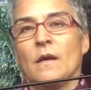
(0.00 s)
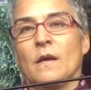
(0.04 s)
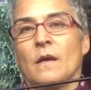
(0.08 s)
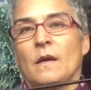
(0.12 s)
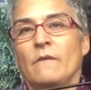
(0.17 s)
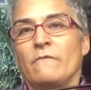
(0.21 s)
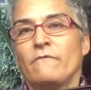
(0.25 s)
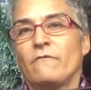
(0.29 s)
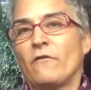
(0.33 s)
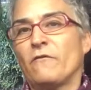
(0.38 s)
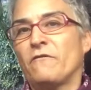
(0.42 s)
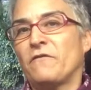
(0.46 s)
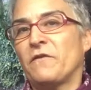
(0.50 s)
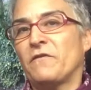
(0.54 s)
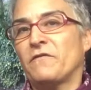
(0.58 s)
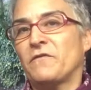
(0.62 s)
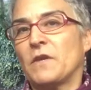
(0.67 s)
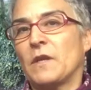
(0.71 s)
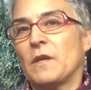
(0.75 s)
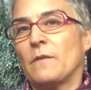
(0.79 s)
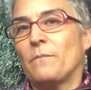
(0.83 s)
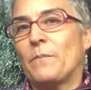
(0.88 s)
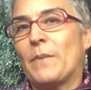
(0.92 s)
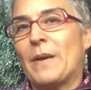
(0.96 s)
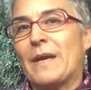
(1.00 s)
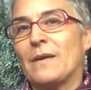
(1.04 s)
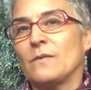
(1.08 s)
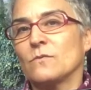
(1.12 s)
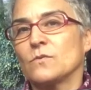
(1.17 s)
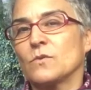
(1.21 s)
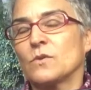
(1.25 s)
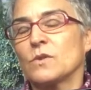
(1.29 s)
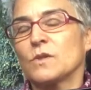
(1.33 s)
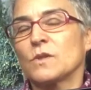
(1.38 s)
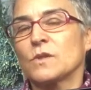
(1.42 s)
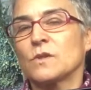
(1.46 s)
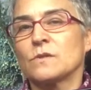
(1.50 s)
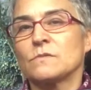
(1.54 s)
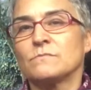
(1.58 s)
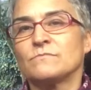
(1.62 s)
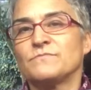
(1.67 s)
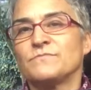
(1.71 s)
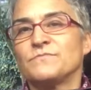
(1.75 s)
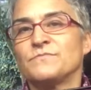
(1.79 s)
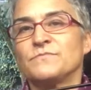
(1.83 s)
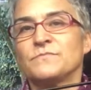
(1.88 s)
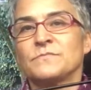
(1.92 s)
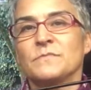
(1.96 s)
for £15.
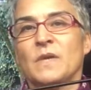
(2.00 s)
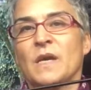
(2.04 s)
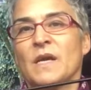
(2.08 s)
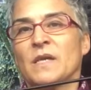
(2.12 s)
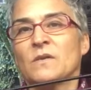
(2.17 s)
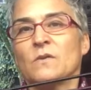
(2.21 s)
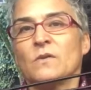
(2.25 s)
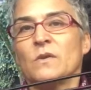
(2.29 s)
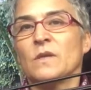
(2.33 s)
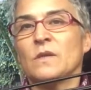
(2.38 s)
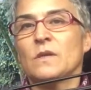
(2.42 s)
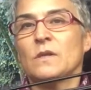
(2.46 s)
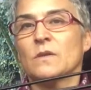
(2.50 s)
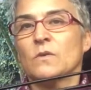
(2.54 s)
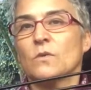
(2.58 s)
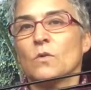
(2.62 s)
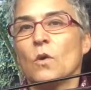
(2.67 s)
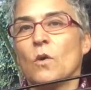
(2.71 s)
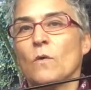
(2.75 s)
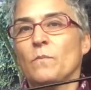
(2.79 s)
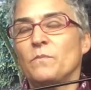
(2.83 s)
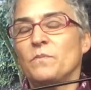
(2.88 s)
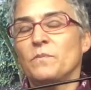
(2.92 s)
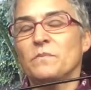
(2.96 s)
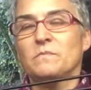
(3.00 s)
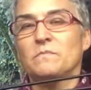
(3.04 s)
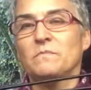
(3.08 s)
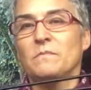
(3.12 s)
I don't need the top.